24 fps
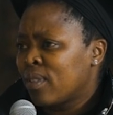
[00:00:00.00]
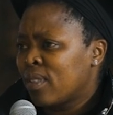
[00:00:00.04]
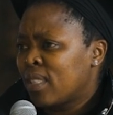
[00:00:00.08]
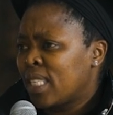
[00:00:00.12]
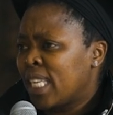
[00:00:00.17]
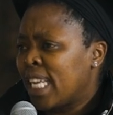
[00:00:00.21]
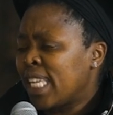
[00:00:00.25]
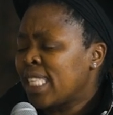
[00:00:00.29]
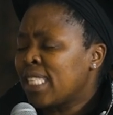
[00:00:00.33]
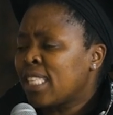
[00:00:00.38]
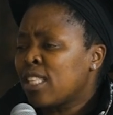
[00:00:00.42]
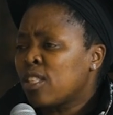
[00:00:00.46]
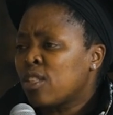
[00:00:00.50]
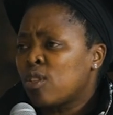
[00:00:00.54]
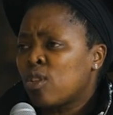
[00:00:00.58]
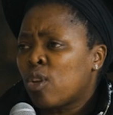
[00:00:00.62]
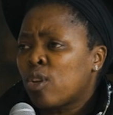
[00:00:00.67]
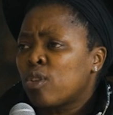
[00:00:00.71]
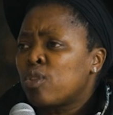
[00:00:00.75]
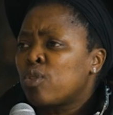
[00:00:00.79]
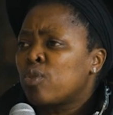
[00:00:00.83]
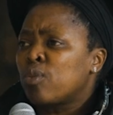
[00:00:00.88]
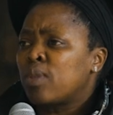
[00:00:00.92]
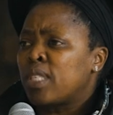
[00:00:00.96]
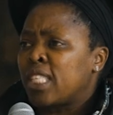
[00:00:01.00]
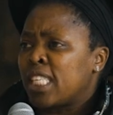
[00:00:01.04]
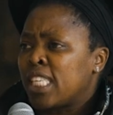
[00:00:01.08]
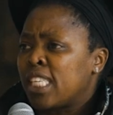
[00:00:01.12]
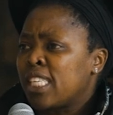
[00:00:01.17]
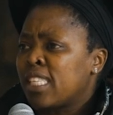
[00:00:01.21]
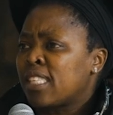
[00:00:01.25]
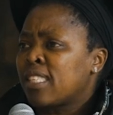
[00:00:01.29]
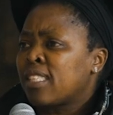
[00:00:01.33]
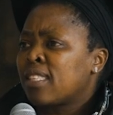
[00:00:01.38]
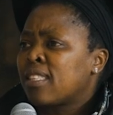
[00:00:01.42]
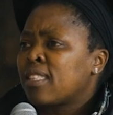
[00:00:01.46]
This is not to
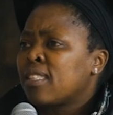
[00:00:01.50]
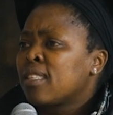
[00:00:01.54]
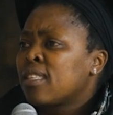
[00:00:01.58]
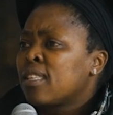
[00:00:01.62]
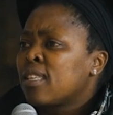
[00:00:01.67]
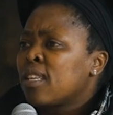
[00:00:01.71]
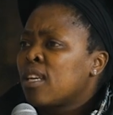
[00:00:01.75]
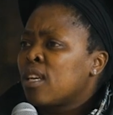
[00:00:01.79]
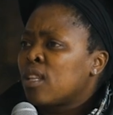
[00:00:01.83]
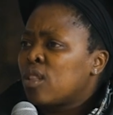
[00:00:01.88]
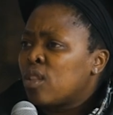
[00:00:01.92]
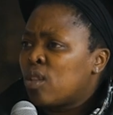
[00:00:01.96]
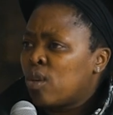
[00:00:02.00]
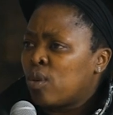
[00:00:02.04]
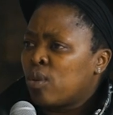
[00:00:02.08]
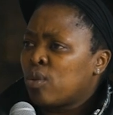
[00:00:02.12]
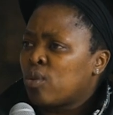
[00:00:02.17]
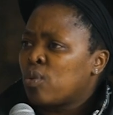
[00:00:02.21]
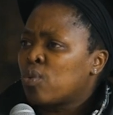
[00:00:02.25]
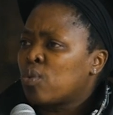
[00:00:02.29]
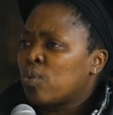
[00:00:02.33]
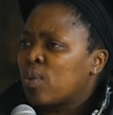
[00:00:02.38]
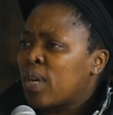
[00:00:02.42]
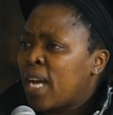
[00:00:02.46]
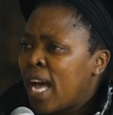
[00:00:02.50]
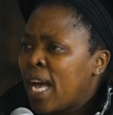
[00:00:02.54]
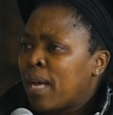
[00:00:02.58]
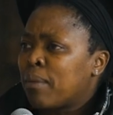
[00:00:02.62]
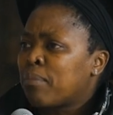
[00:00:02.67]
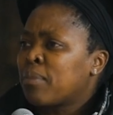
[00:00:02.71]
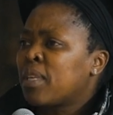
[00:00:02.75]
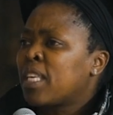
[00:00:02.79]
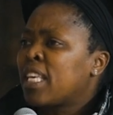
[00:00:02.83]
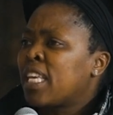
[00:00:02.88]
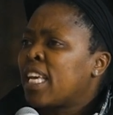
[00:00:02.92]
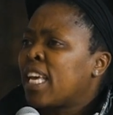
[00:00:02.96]
diss those who
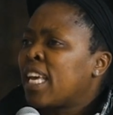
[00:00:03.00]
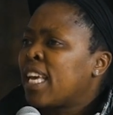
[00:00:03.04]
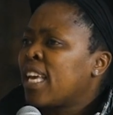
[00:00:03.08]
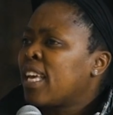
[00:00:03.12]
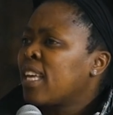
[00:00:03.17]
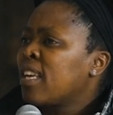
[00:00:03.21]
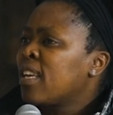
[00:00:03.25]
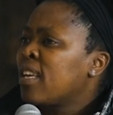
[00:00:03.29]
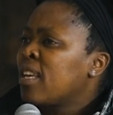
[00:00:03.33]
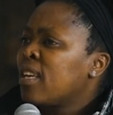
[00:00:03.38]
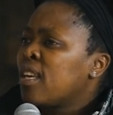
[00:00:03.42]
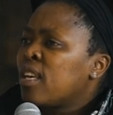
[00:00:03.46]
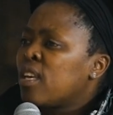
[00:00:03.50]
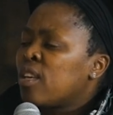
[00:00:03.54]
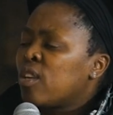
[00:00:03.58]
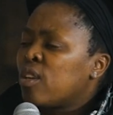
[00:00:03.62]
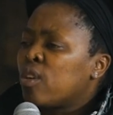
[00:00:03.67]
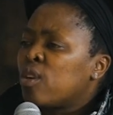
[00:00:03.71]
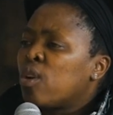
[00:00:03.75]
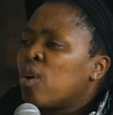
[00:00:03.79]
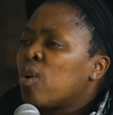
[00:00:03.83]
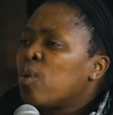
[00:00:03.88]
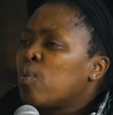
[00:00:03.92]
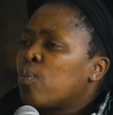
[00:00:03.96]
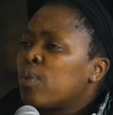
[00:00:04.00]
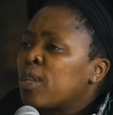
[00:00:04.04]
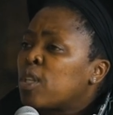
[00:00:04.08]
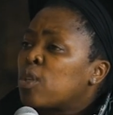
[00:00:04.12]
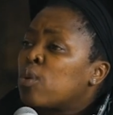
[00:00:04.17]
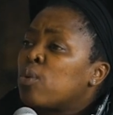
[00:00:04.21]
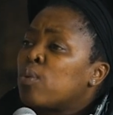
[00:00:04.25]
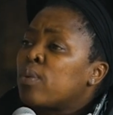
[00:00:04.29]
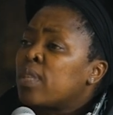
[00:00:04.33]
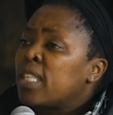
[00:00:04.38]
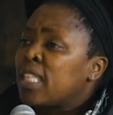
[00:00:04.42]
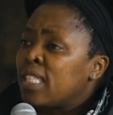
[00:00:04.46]
come here, you know, with
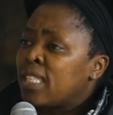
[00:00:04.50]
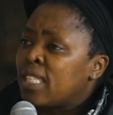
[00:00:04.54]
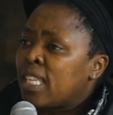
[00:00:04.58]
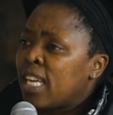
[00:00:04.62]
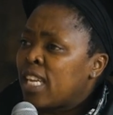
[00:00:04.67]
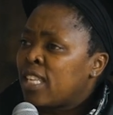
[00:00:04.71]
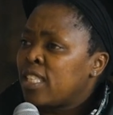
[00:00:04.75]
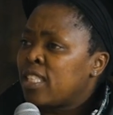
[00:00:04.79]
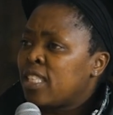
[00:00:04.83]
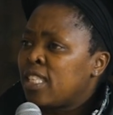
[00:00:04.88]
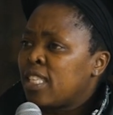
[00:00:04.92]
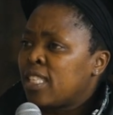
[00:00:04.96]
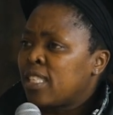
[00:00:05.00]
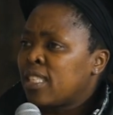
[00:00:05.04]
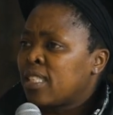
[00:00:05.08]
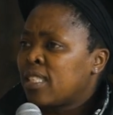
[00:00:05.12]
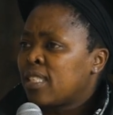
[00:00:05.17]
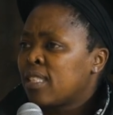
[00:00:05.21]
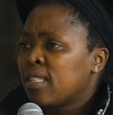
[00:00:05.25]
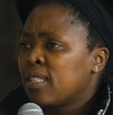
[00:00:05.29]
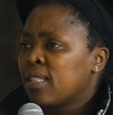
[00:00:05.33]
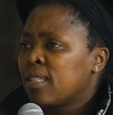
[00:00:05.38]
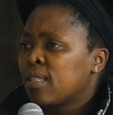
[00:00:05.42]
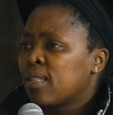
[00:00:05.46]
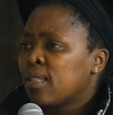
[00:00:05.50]
good intentions.